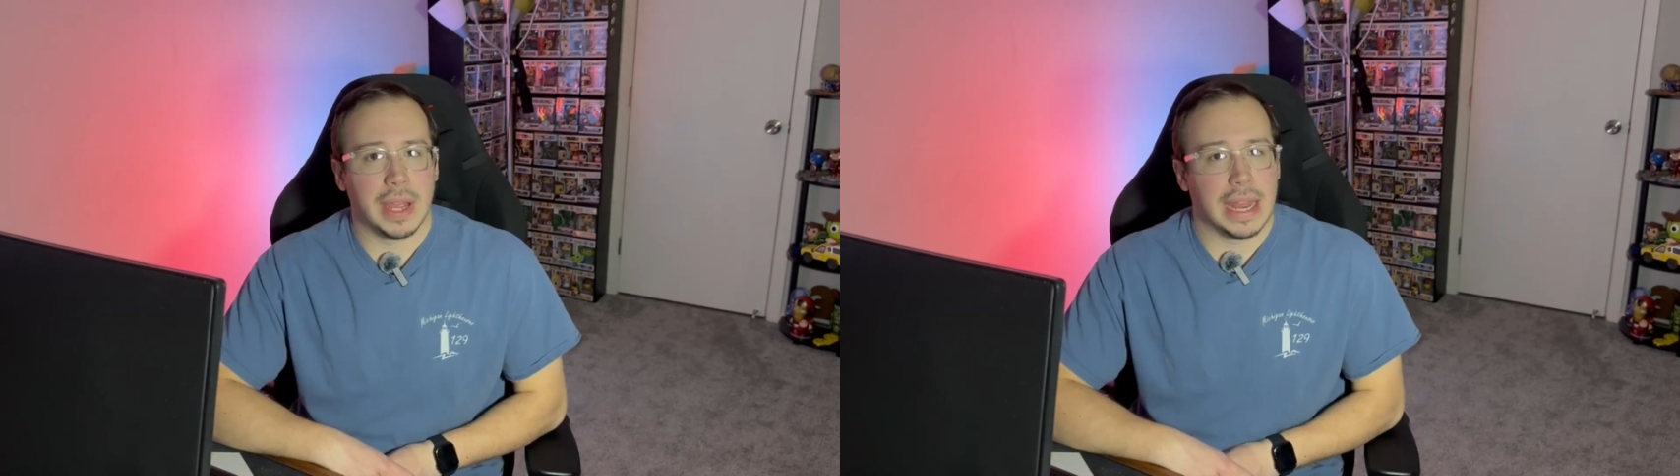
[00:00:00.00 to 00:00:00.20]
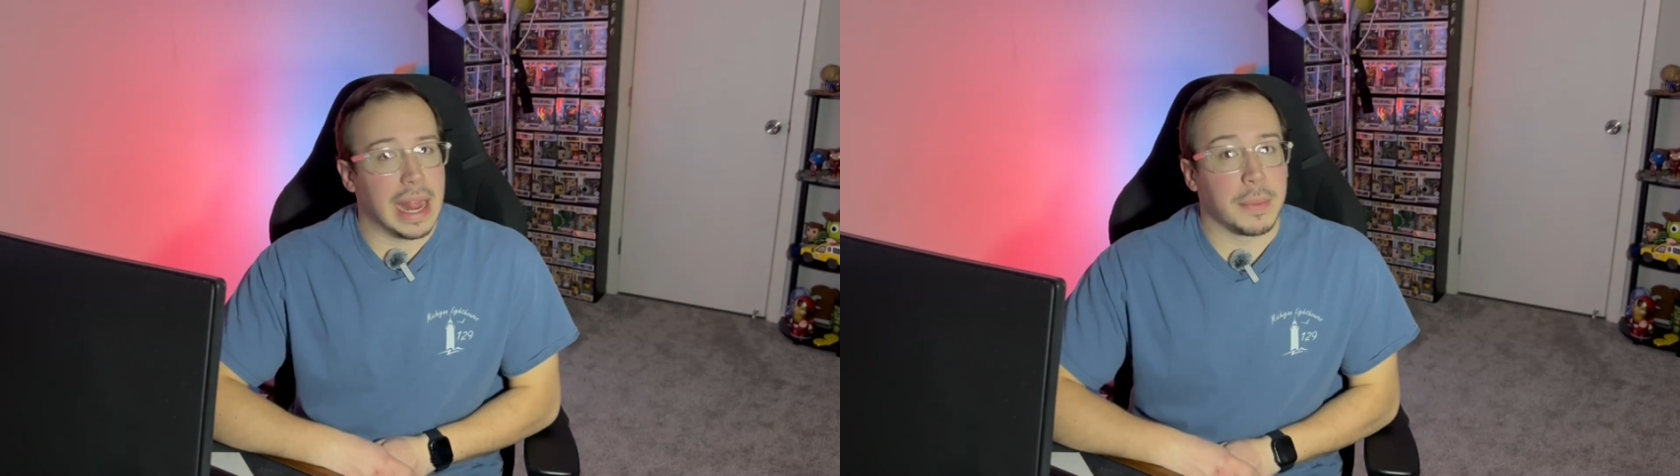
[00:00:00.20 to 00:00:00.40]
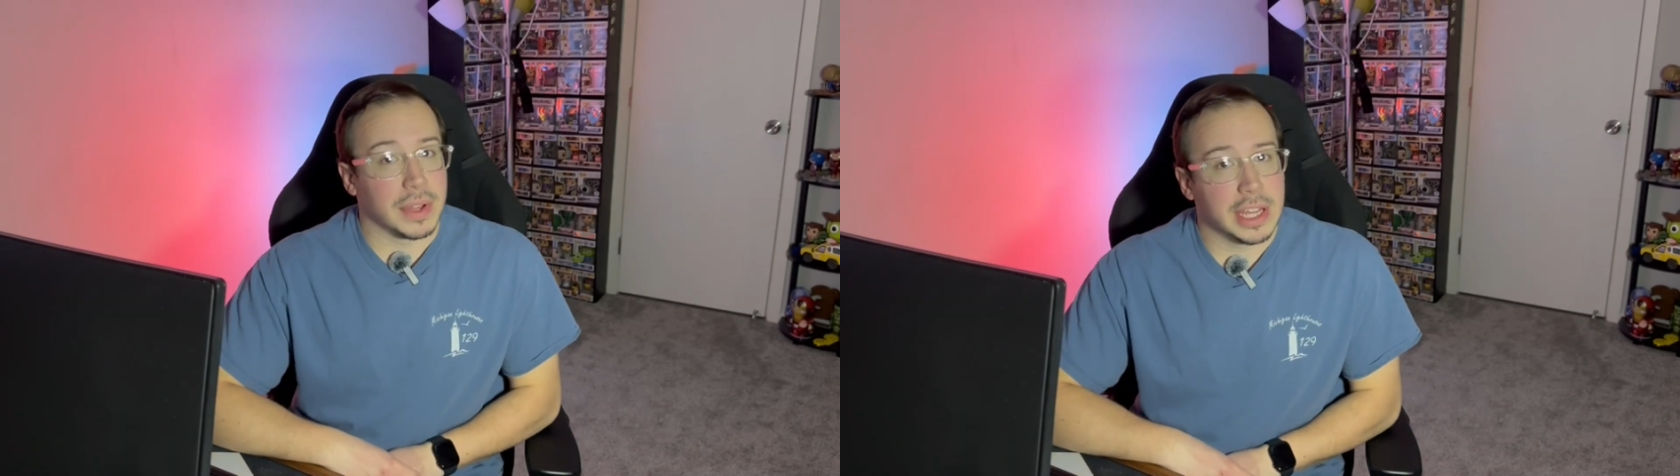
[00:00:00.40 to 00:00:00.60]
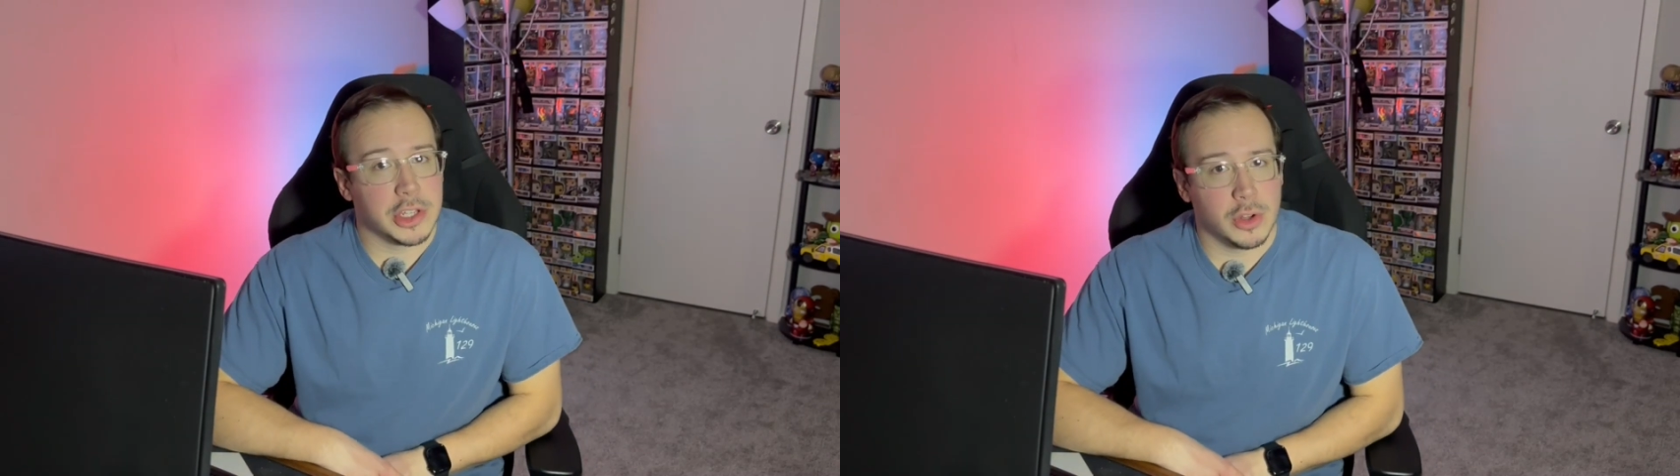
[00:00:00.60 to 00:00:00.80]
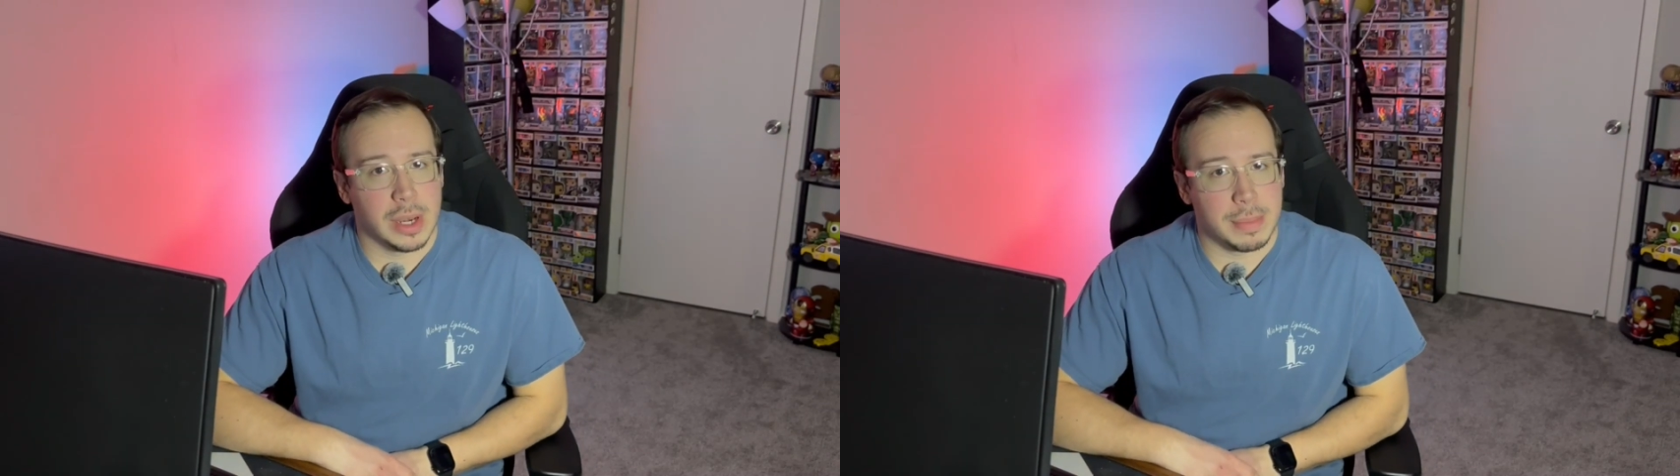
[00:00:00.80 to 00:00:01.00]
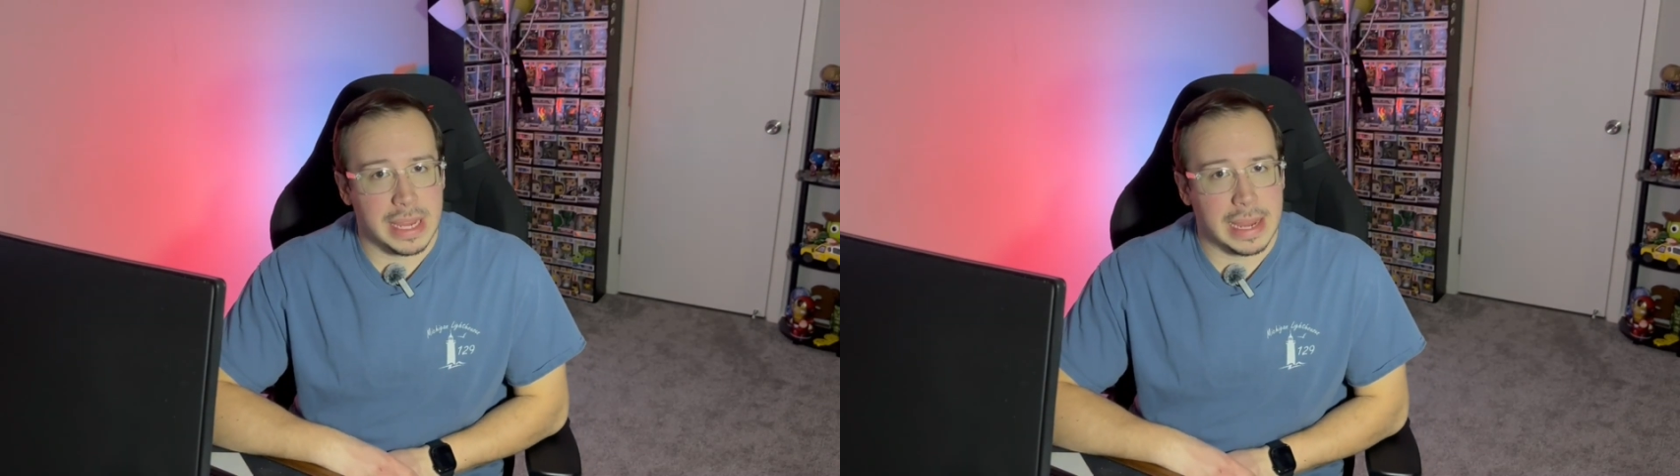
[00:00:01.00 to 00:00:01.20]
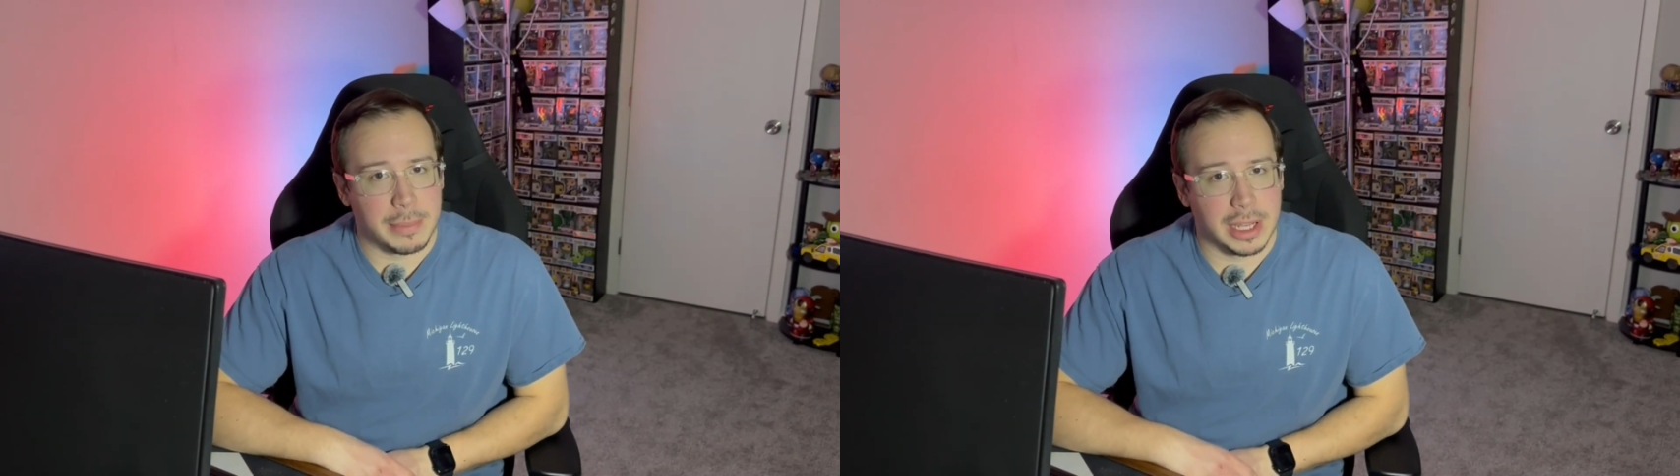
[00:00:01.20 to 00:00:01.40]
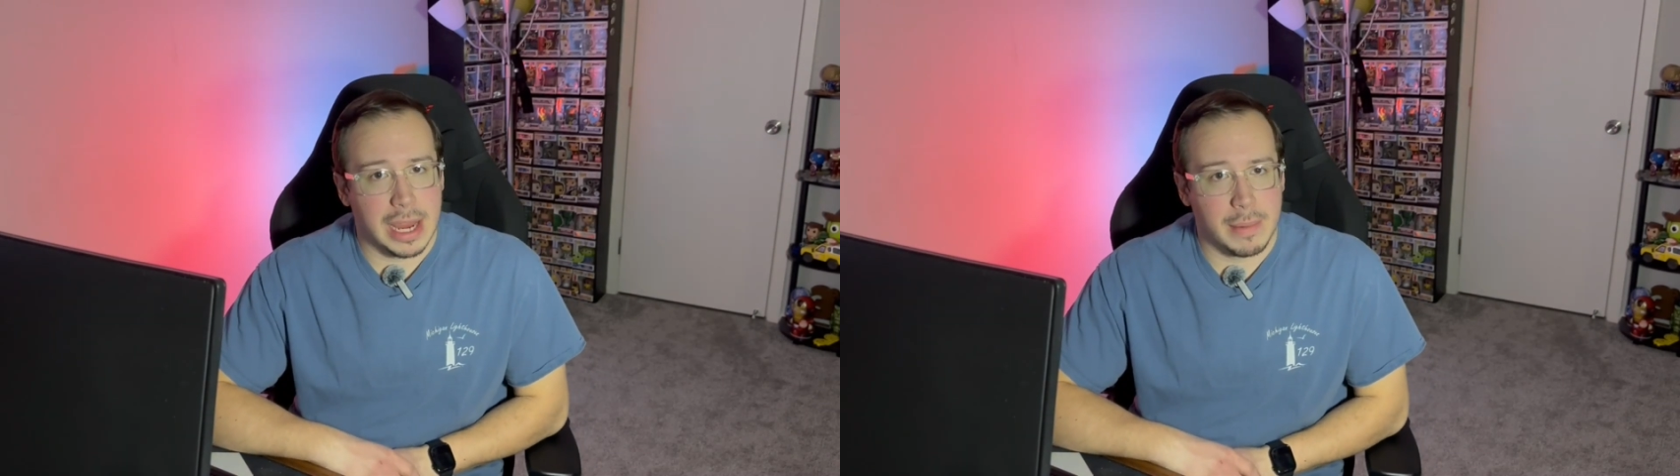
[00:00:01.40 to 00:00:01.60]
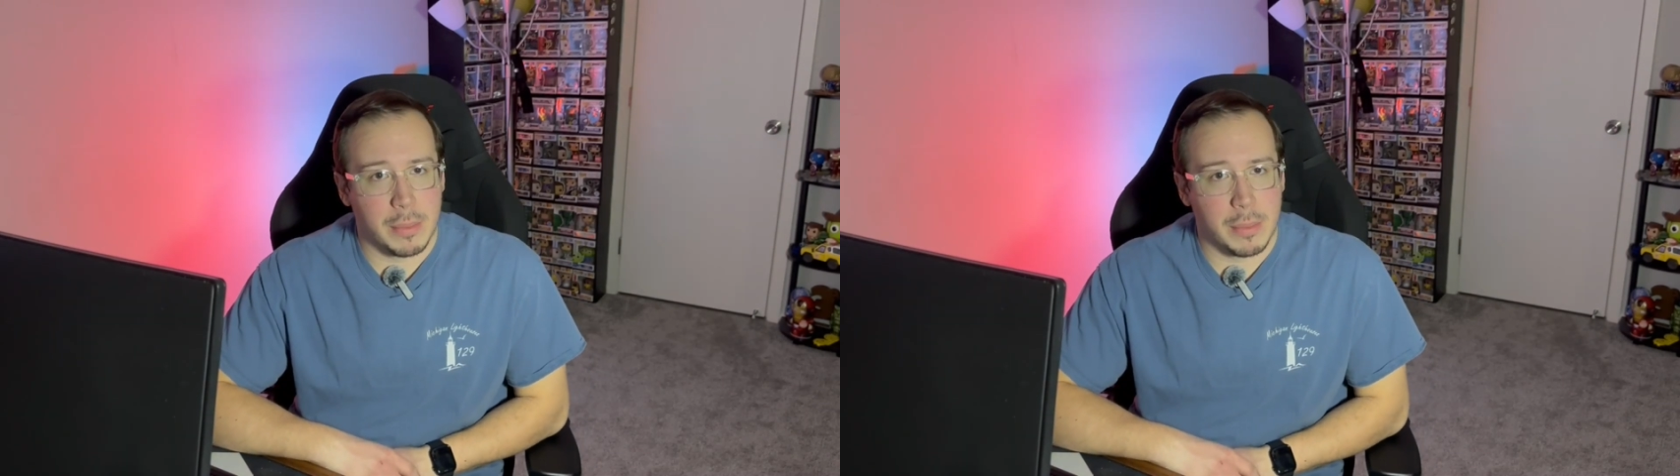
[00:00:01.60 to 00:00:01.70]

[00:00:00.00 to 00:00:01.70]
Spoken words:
And I really enjoyed being able to come